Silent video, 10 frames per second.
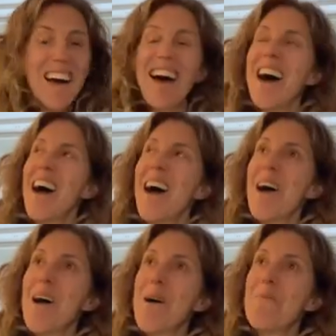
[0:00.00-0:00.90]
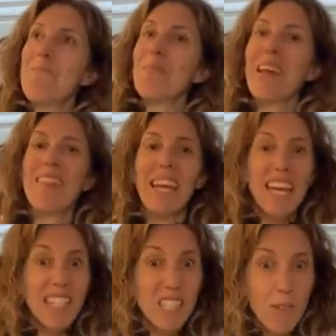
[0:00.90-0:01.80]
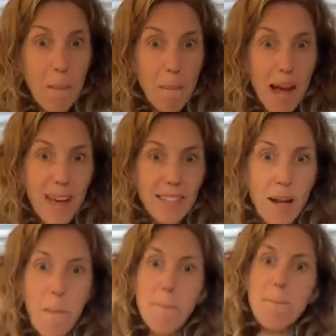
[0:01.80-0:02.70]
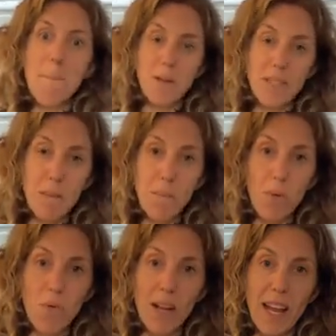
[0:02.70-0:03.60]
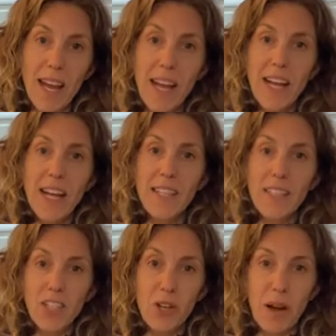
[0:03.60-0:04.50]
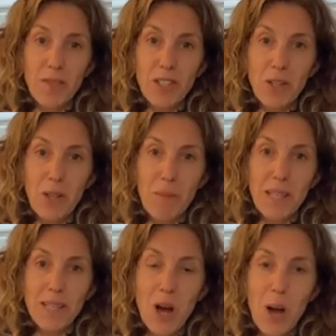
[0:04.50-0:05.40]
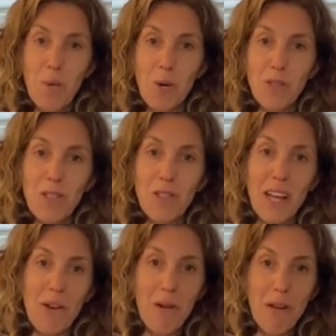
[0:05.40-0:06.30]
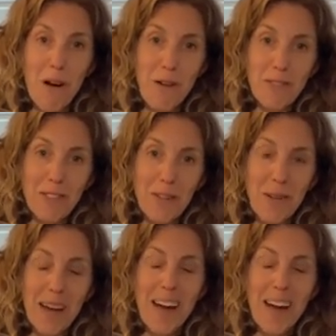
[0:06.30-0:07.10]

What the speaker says: The kids are in bed, most importantly. Did you have to do the bedtime, or did you get your other half to do it?